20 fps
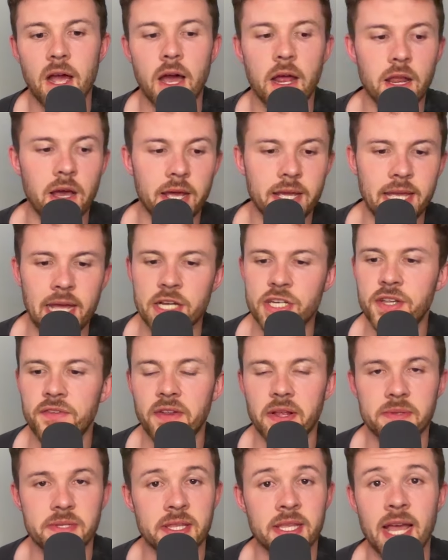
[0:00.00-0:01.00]
like Ashley
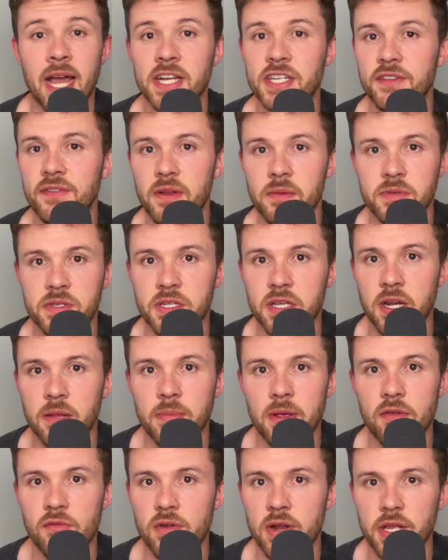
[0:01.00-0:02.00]
Phillips. I think Ashley Phillips is going to be
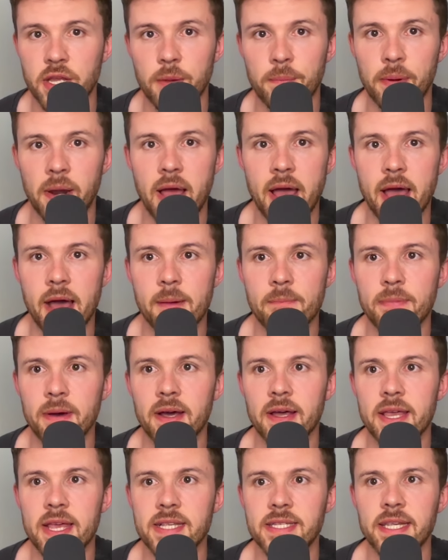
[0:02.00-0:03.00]
a really good player. But
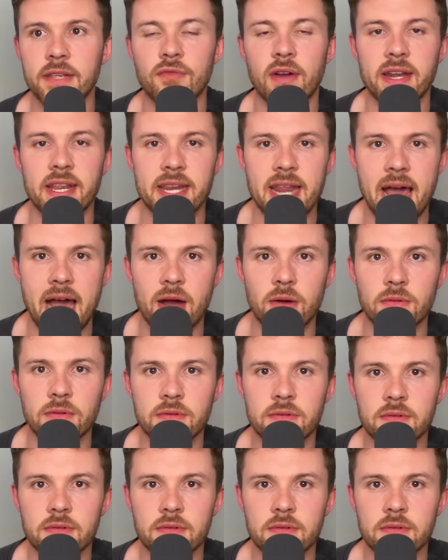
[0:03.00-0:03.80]
is he ready now?